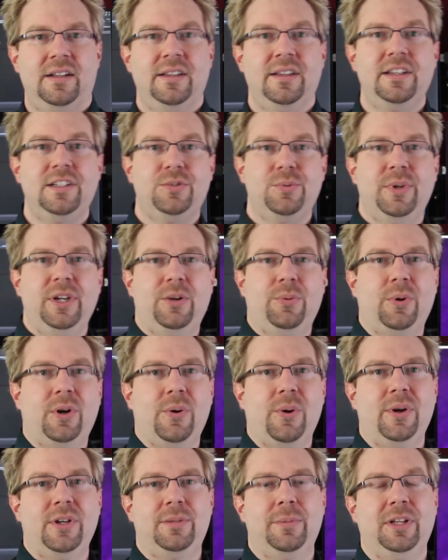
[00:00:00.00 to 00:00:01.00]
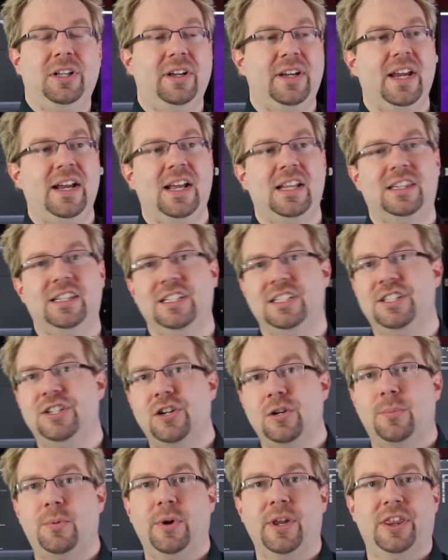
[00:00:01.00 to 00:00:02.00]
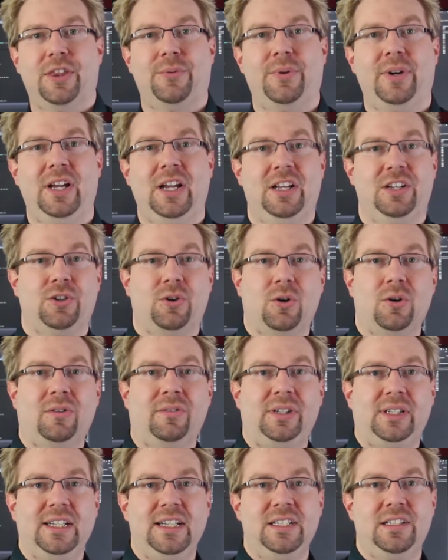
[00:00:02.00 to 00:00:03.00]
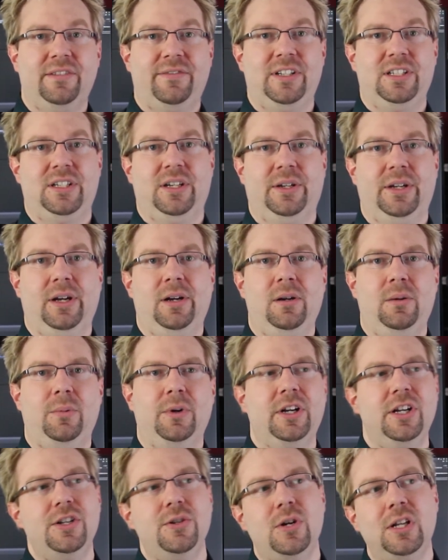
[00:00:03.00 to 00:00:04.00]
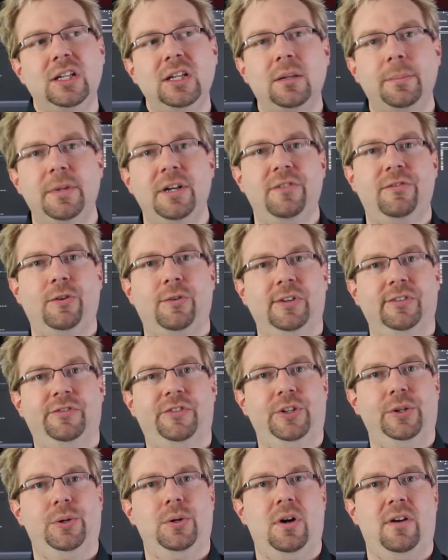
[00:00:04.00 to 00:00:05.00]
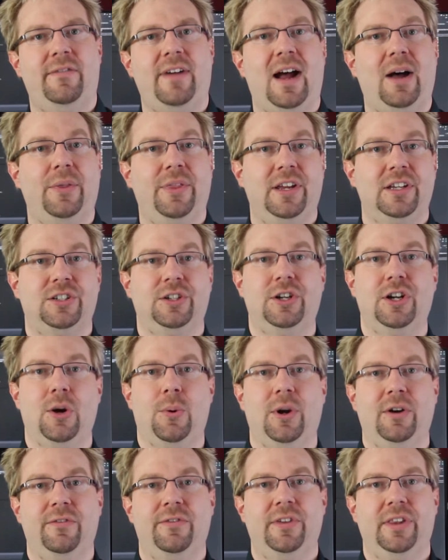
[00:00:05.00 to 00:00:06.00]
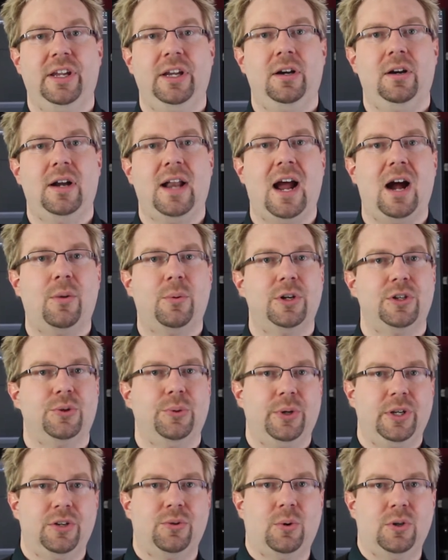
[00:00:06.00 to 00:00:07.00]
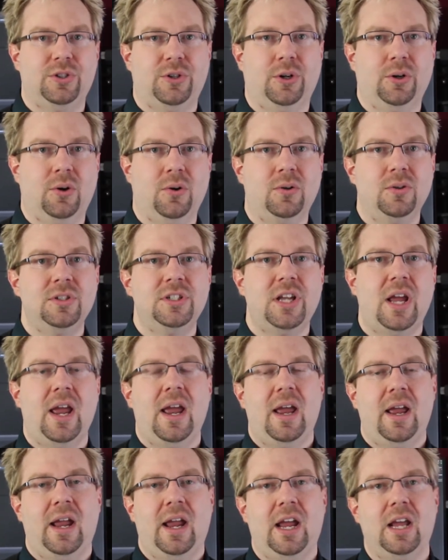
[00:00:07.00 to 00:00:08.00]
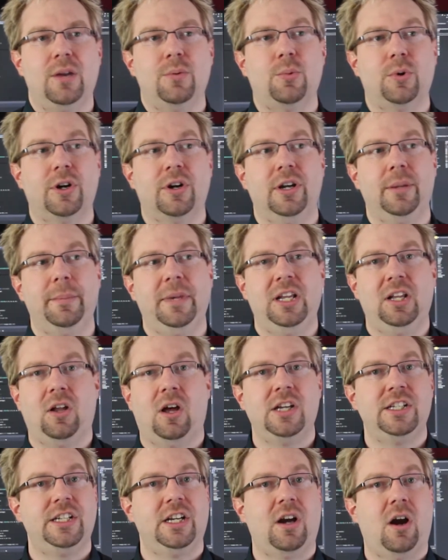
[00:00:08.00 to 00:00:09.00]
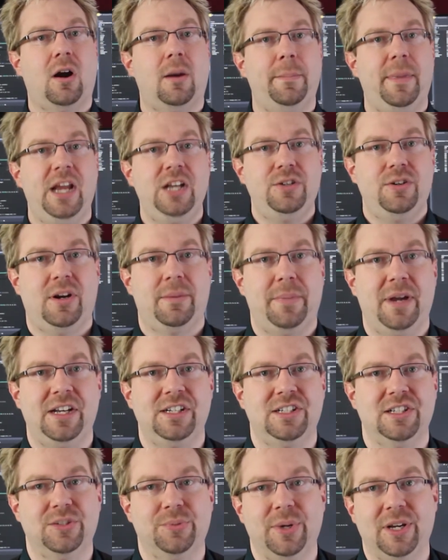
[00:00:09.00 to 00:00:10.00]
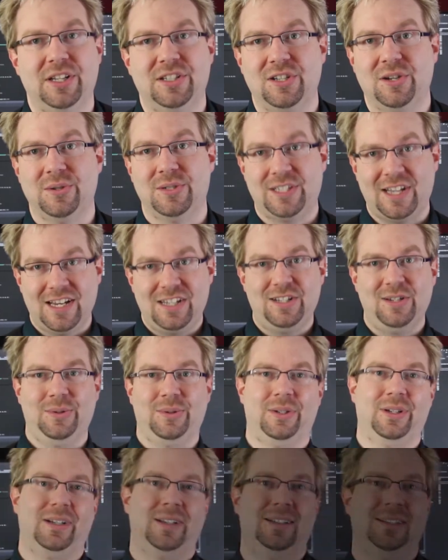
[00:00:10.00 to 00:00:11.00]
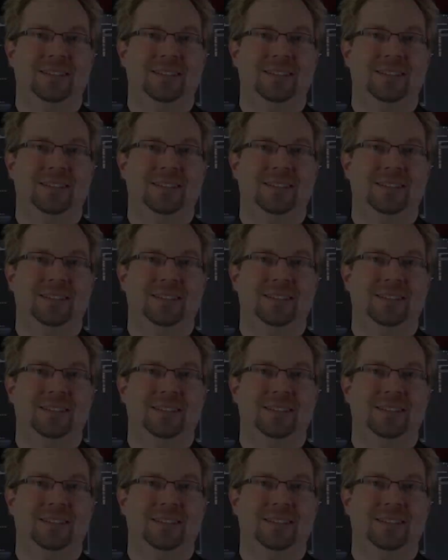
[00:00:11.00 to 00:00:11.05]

This week, we're going to be looking at the 0.3 internal release of Antilia. We're going to do a little bit of a review of how things are going for the year and how we're doing towards our goals. And we're going to be launching our Patreon page this week, so stay tuned.